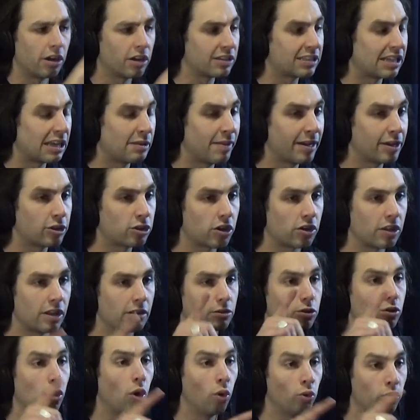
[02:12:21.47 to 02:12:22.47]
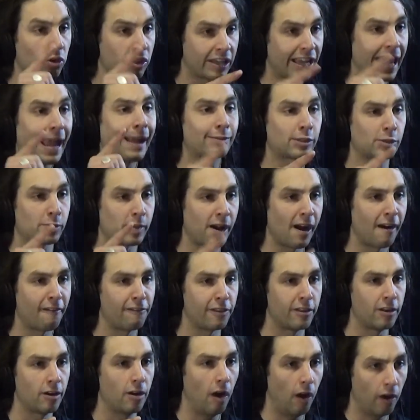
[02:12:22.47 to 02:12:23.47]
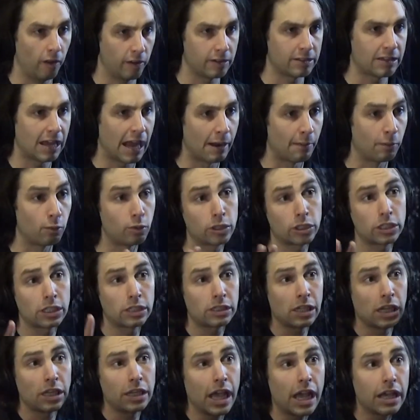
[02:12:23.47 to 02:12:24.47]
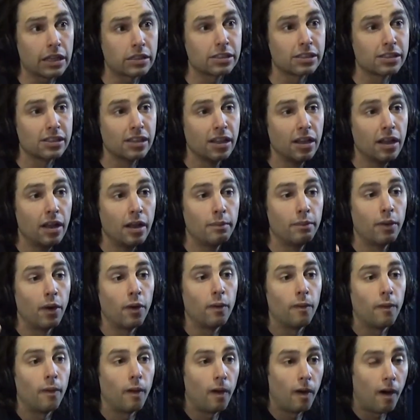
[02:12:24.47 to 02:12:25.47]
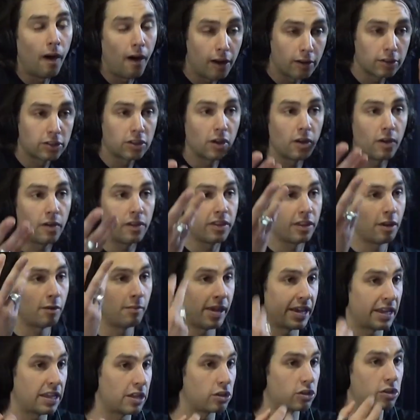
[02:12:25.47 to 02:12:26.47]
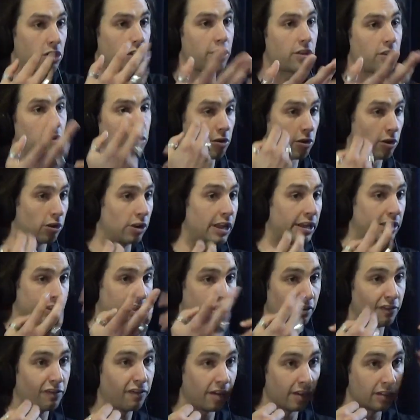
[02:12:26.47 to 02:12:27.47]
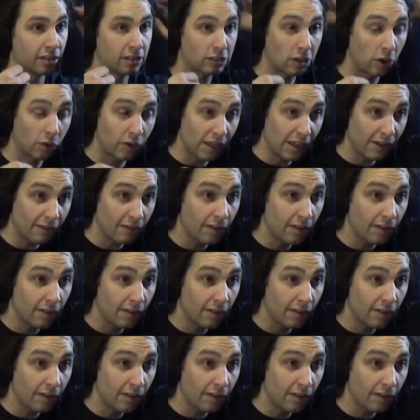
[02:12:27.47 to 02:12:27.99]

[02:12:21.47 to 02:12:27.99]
As long as they made sure there was only camps to be offered there all the time, which they said yes. Yeah. But also they're making sure that they're collecting the funds.